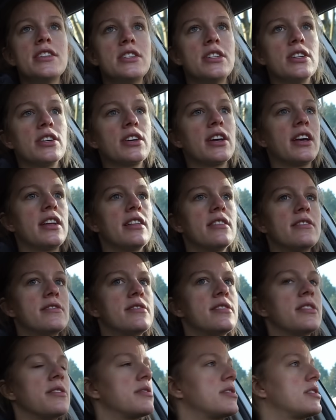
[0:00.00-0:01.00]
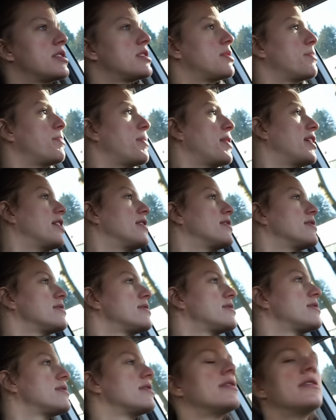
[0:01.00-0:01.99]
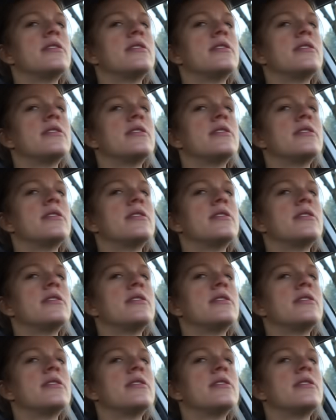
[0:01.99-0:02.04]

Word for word: Jokin. So it just depends